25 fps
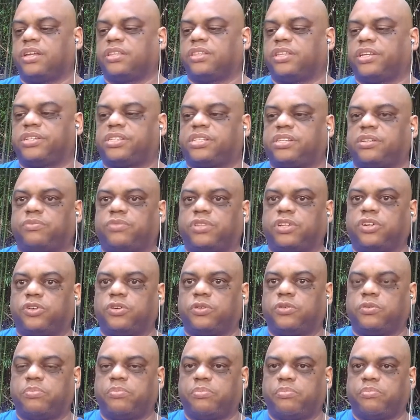There's some
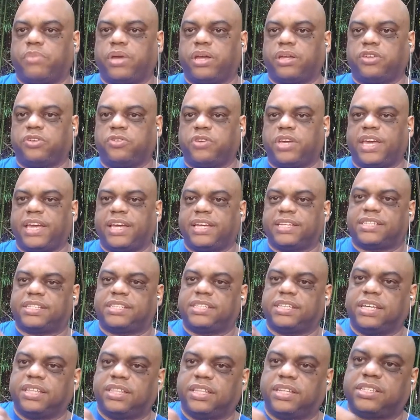little, you can't
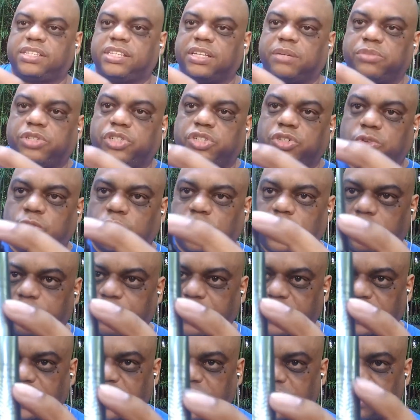see this I'm sure,
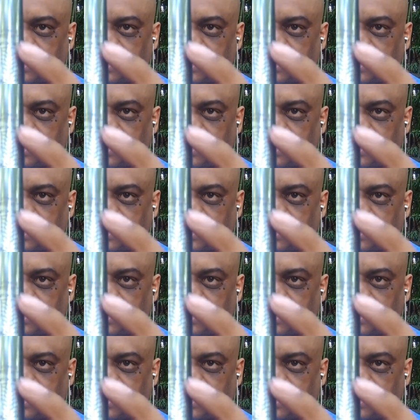but there's